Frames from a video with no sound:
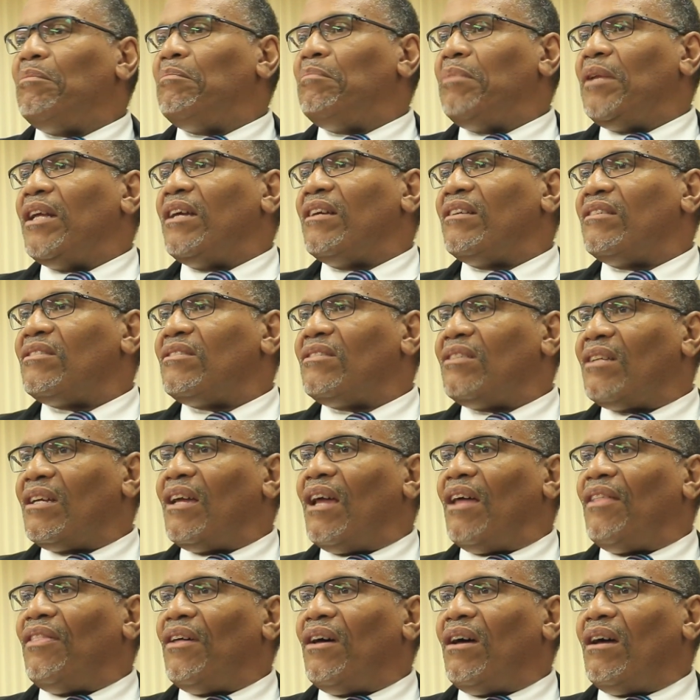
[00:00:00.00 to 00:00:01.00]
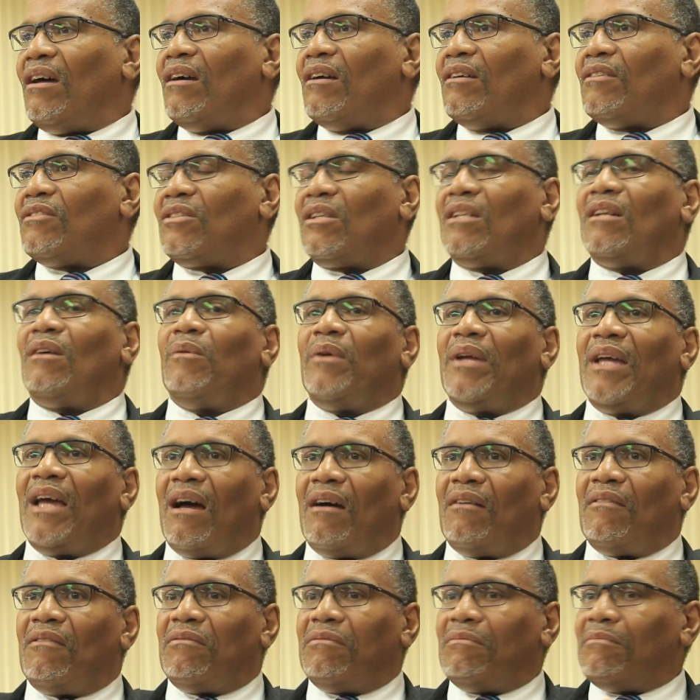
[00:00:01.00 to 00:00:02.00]
players together so that we
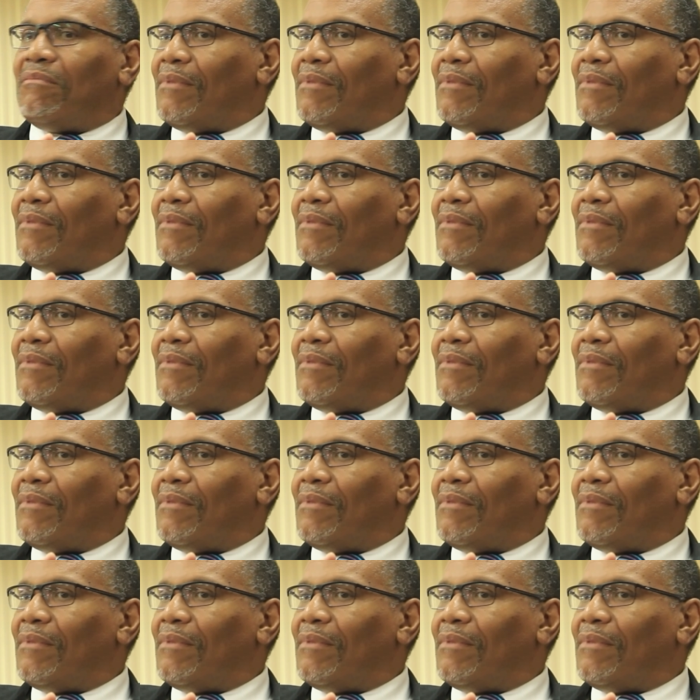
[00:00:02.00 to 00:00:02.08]
have